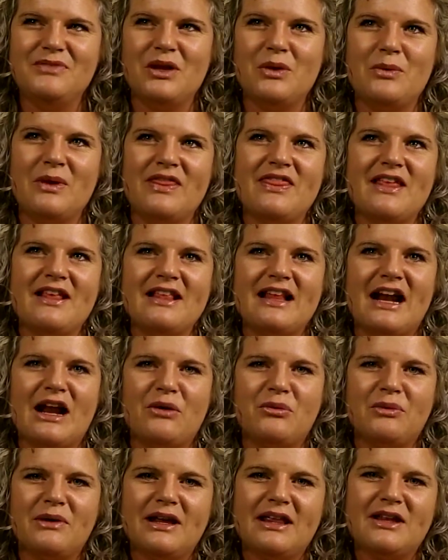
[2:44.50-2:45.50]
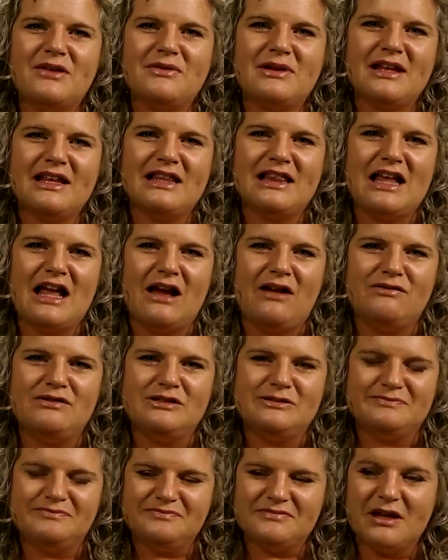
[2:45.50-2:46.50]
the one thing that I really, really
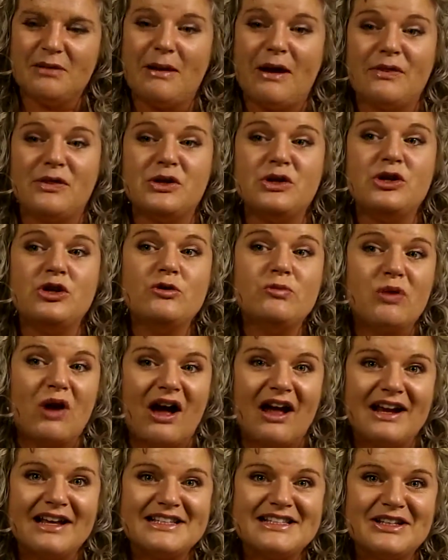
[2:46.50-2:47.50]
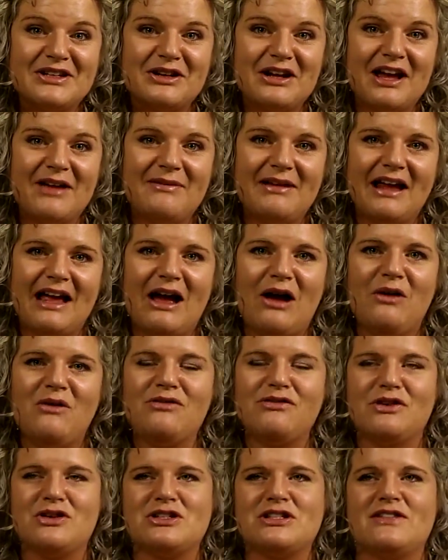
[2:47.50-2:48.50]
loved about the new products that are coming out,
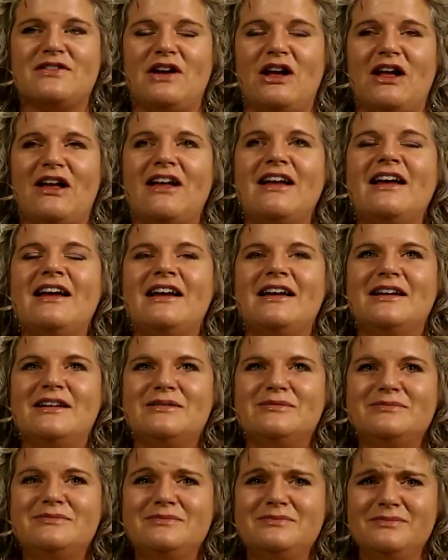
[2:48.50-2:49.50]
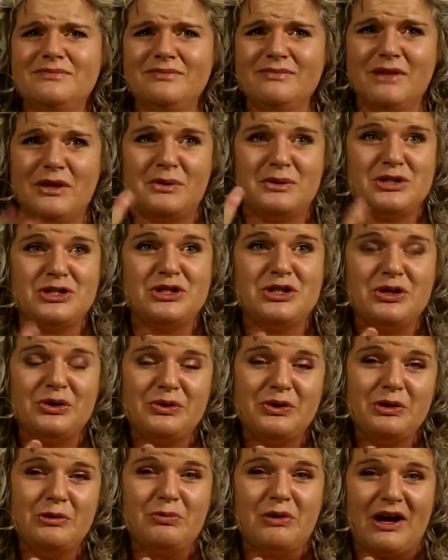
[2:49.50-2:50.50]
first of all, there was
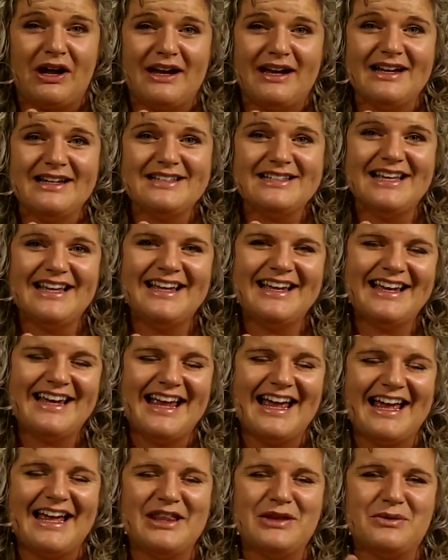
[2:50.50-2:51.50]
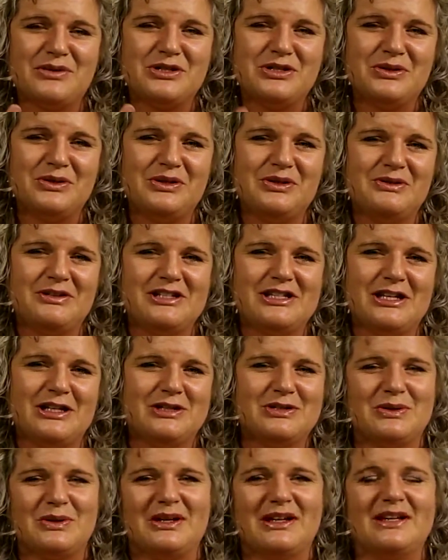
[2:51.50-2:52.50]
2 new products, okay? There were 2 new
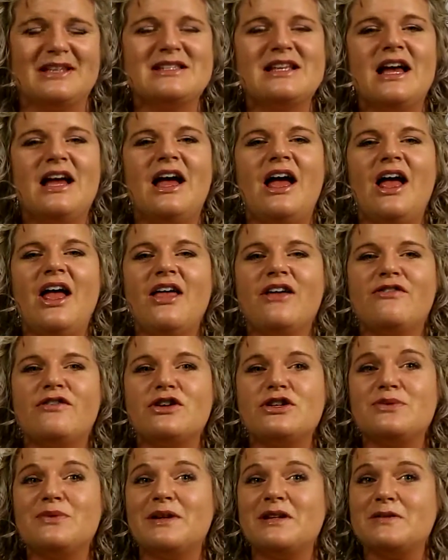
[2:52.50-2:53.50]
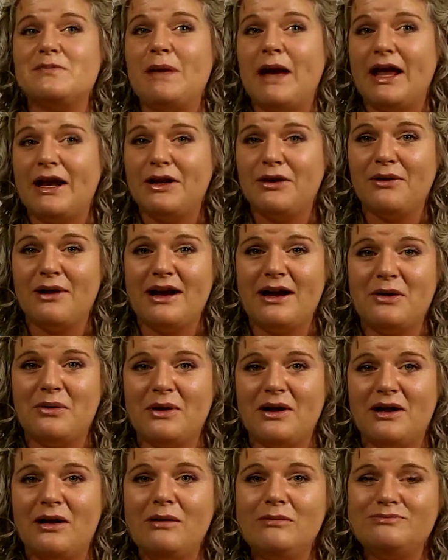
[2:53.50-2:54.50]
essential oils. The first one is petitgrain
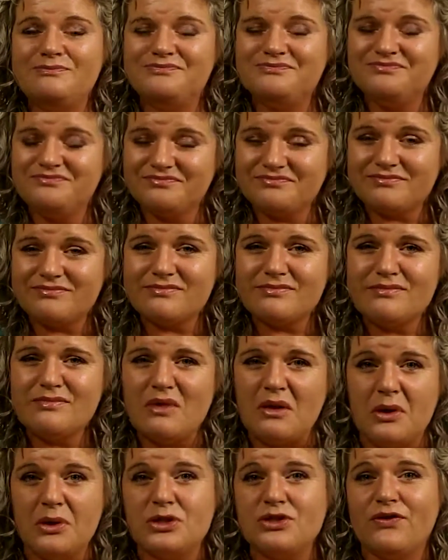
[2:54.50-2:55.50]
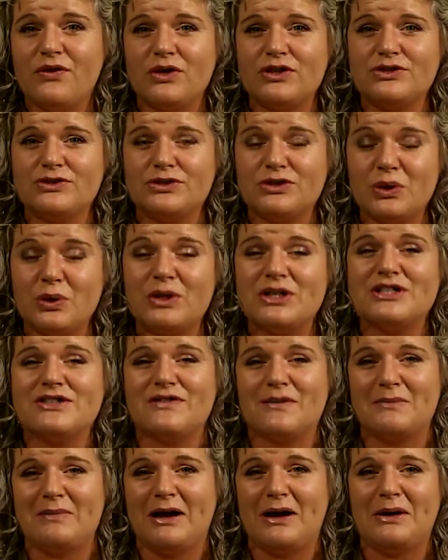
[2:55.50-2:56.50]
oil, sourced
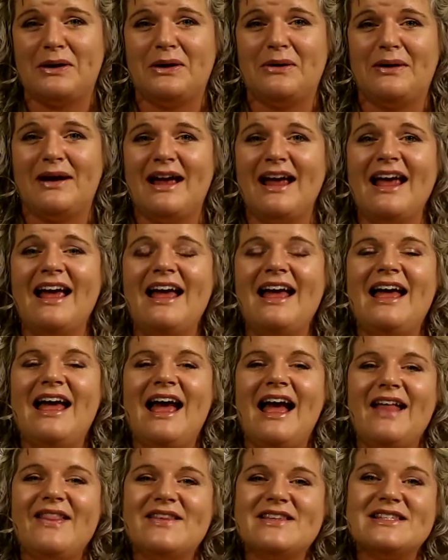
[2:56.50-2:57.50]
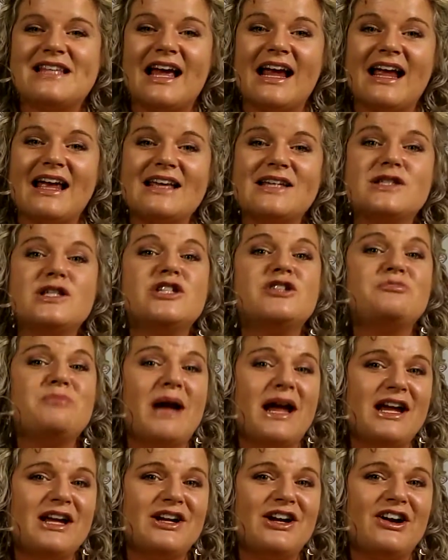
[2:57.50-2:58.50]
from Paraguay, and the second is
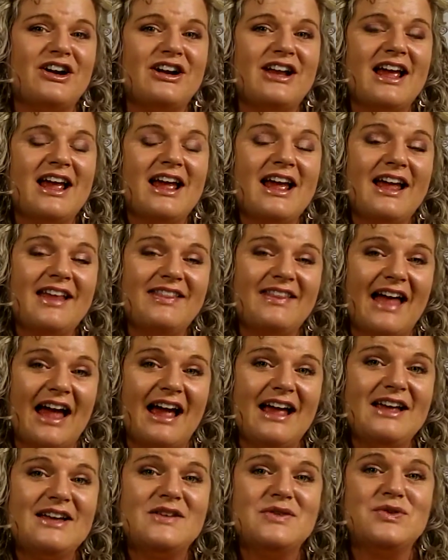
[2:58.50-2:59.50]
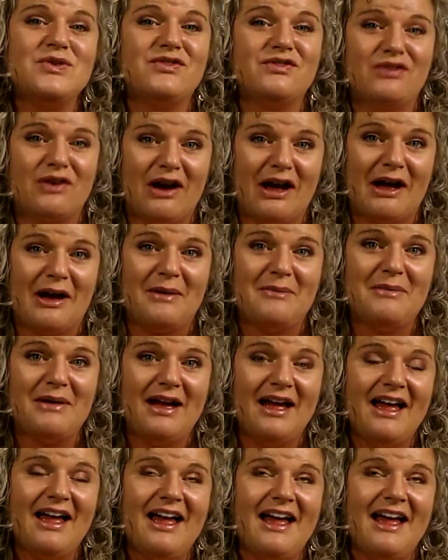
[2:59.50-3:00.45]
spikenard, and that is from,